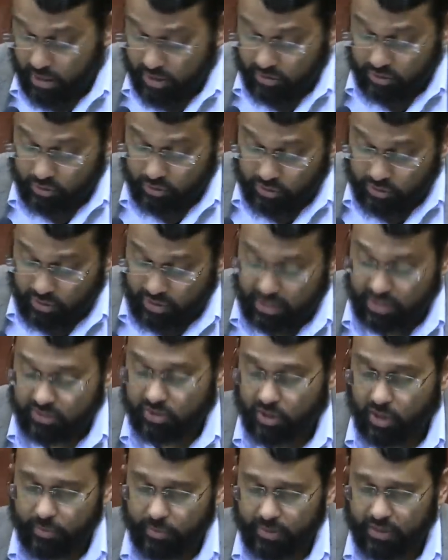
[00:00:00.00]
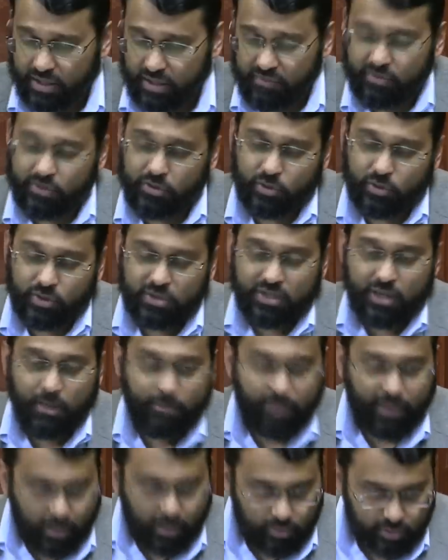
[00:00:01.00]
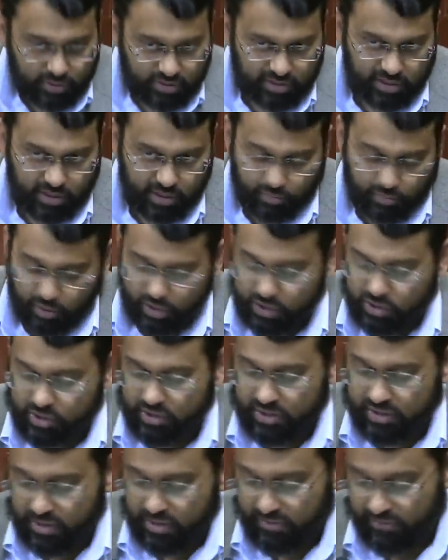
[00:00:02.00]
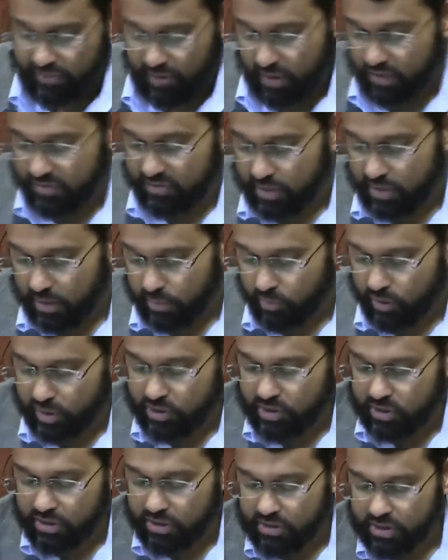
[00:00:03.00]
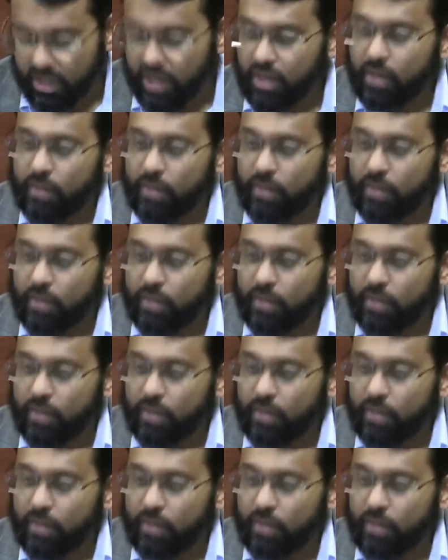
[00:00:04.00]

So today's topic, even though it's about celebrations, celebrations and the fiqh celebrations,